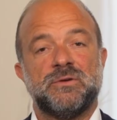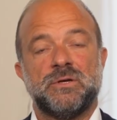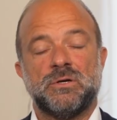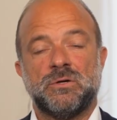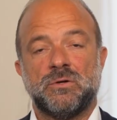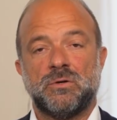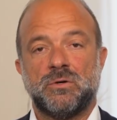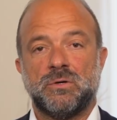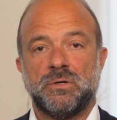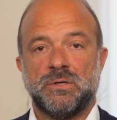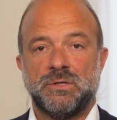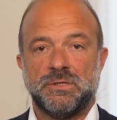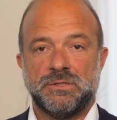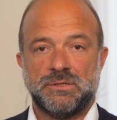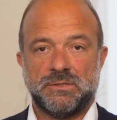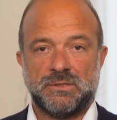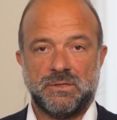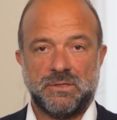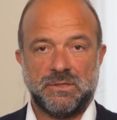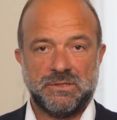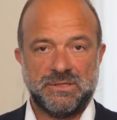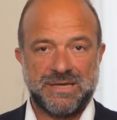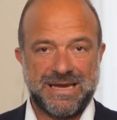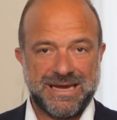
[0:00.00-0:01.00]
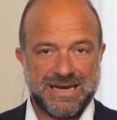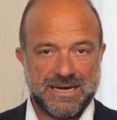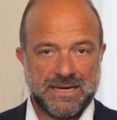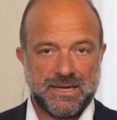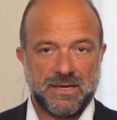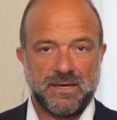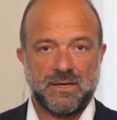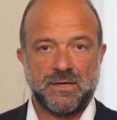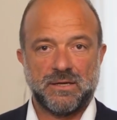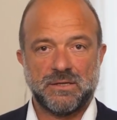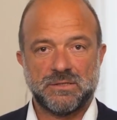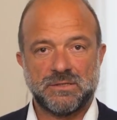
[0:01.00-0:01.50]
figure is take
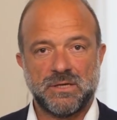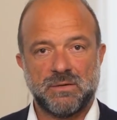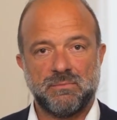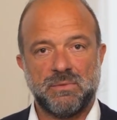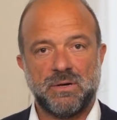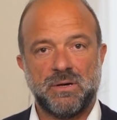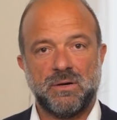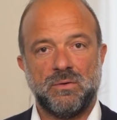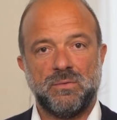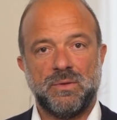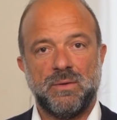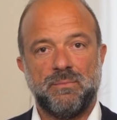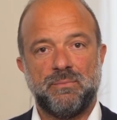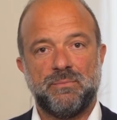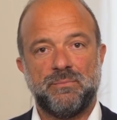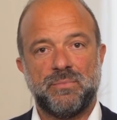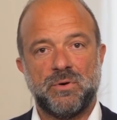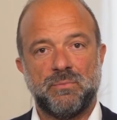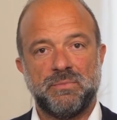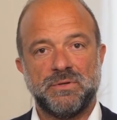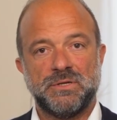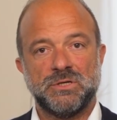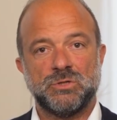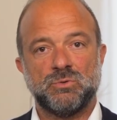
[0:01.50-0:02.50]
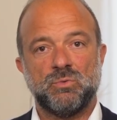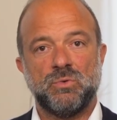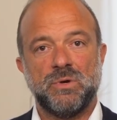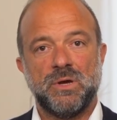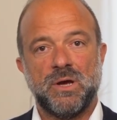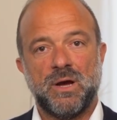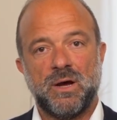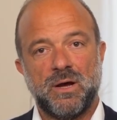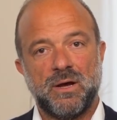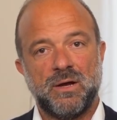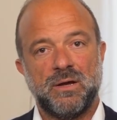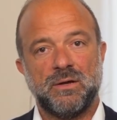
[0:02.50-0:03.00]
care about the properties
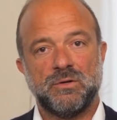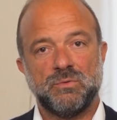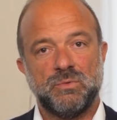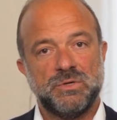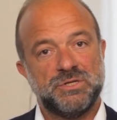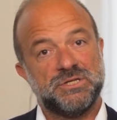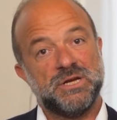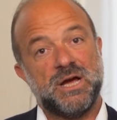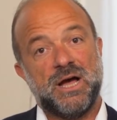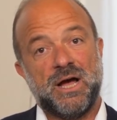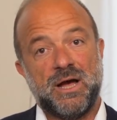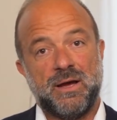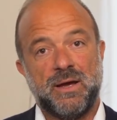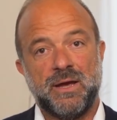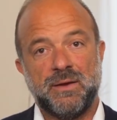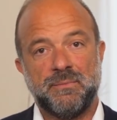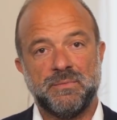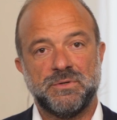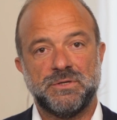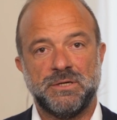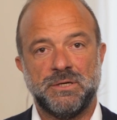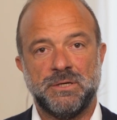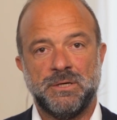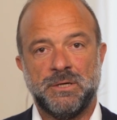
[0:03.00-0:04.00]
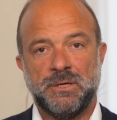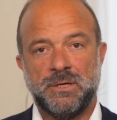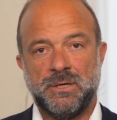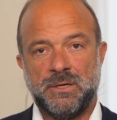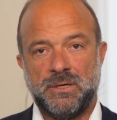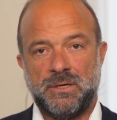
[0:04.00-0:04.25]
which are empty,